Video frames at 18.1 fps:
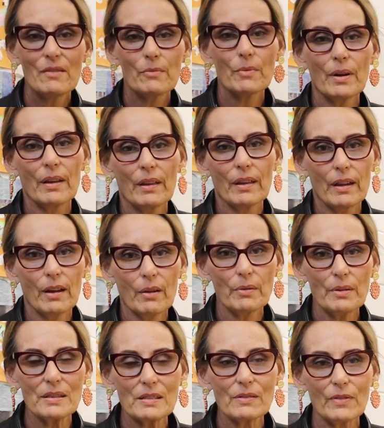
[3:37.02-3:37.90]
Well, I
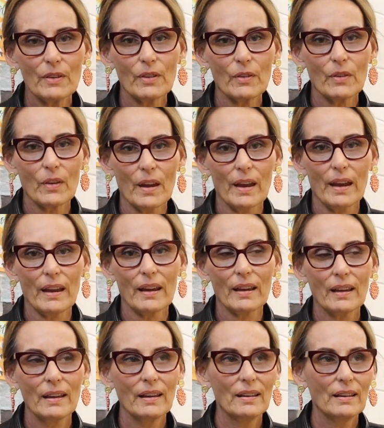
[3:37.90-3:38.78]
always feel
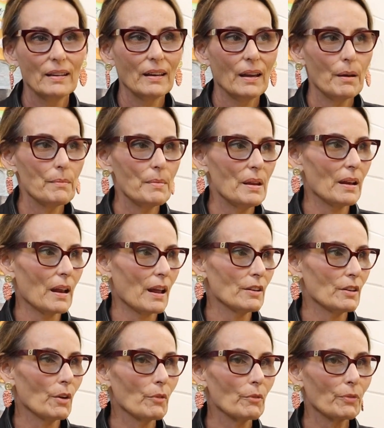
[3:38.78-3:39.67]
like,
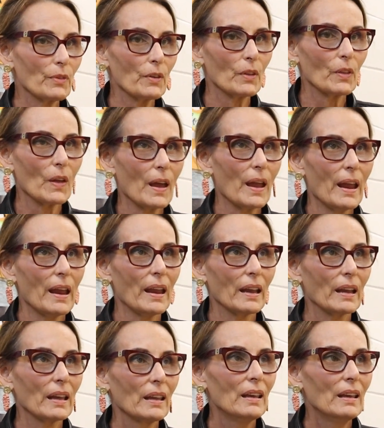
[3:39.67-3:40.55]
I don't feel
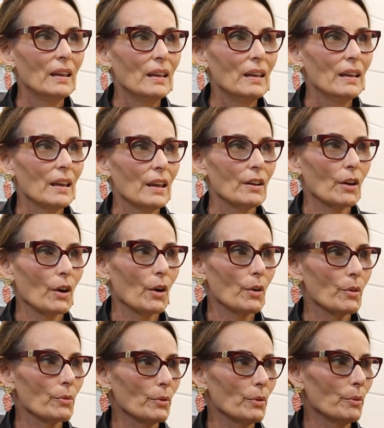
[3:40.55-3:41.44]
like an
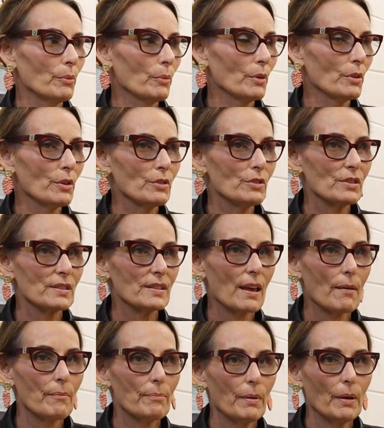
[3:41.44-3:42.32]
art room where you
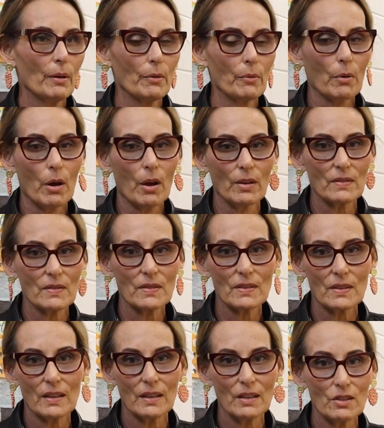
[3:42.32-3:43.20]
just have bare walls
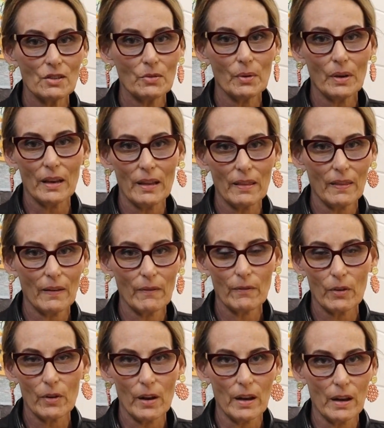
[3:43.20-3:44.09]
is going to do
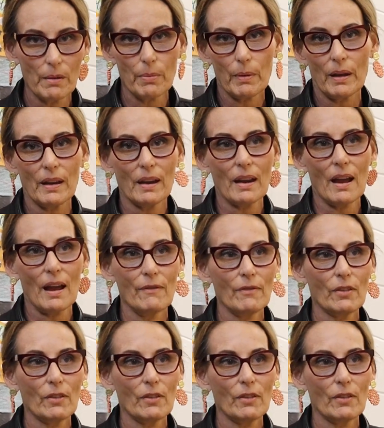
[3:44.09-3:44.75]
anything for anybody. I